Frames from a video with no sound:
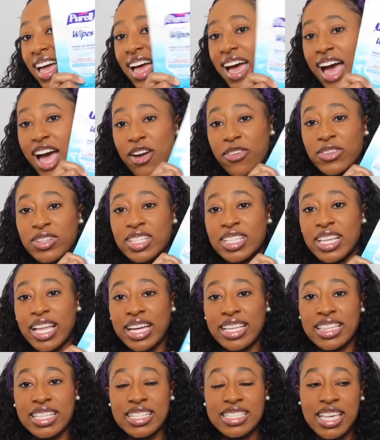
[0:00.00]
I really
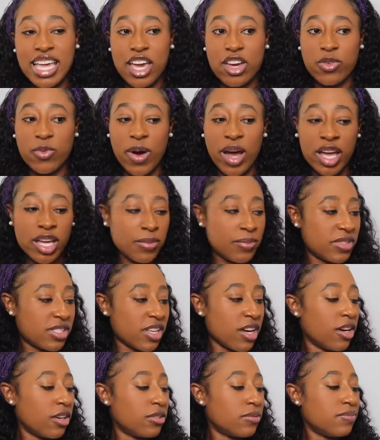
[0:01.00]
like these hand wipes.
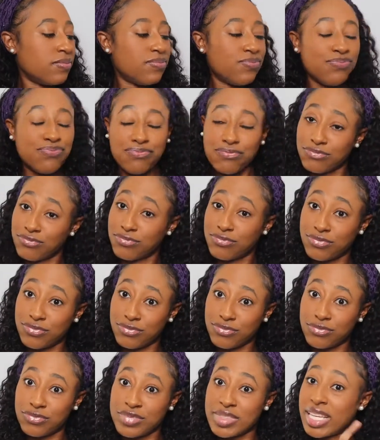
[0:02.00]
So,
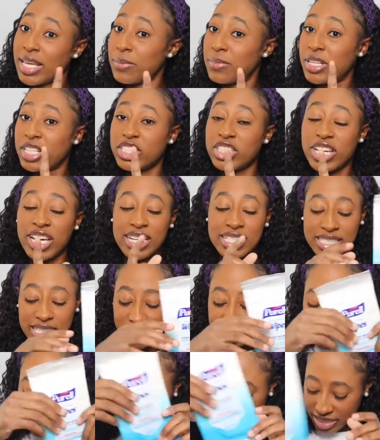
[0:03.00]
plus you gotta
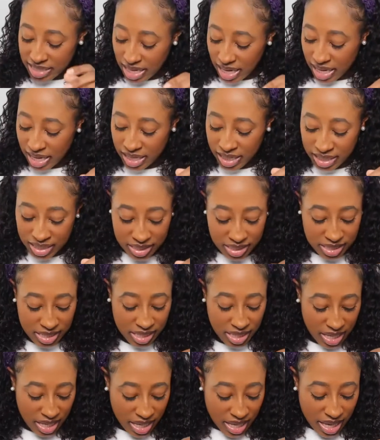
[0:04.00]
stay sanitized.
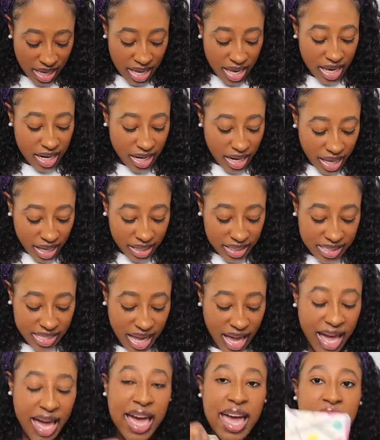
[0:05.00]
Next,
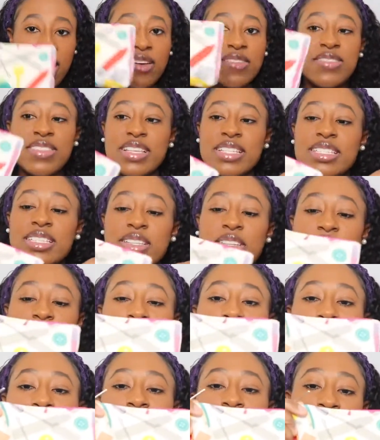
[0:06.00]
I have this
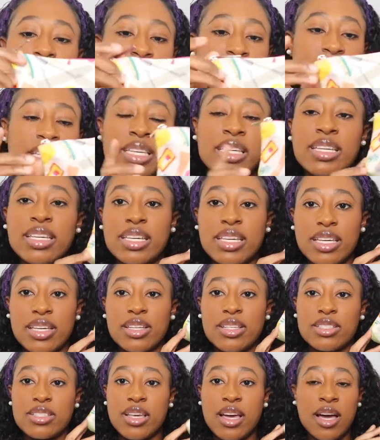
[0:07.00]
little Clinique
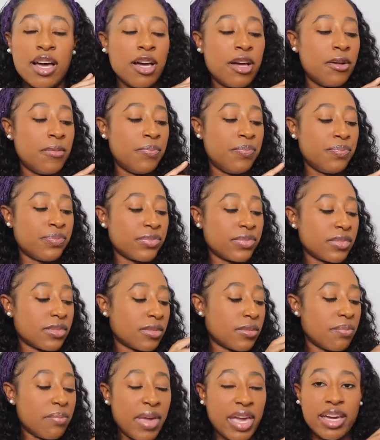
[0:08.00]

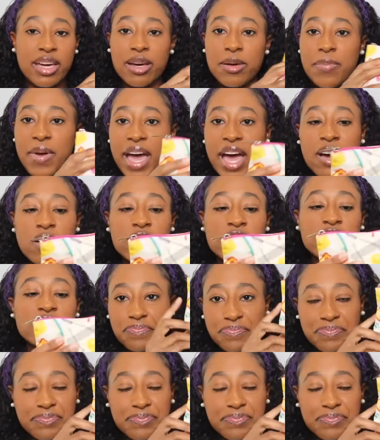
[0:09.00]
makeup pouch.